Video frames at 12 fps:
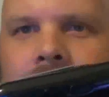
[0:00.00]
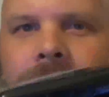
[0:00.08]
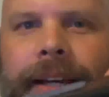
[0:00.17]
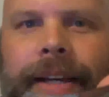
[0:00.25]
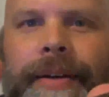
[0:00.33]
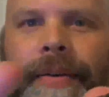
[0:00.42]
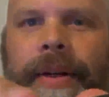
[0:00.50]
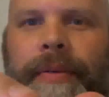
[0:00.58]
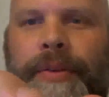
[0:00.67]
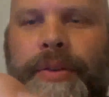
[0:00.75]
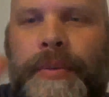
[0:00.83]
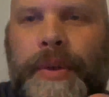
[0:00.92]

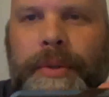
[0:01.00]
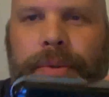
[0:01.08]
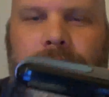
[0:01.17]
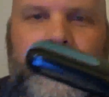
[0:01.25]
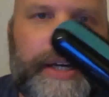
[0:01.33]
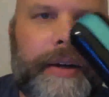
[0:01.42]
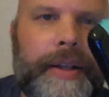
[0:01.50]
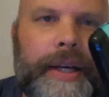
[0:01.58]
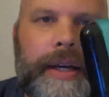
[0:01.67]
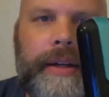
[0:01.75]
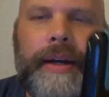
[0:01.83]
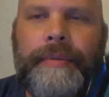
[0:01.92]
Whatever, some glue will take care of
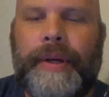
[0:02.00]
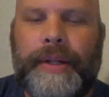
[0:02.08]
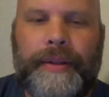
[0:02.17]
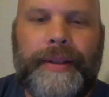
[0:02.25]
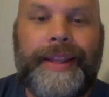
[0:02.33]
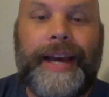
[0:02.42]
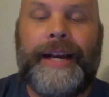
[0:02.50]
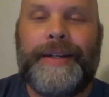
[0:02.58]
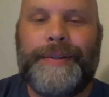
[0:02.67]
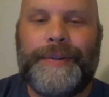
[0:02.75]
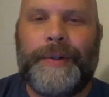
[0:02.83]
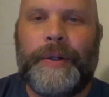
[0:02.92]
that. I'm not that
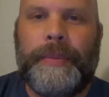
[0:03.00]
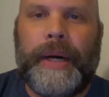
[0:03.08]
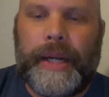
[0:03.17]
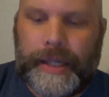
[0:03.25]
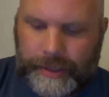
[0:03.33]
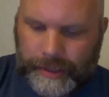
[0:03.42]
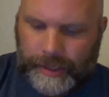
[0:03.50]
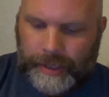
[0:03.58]
concerned about it.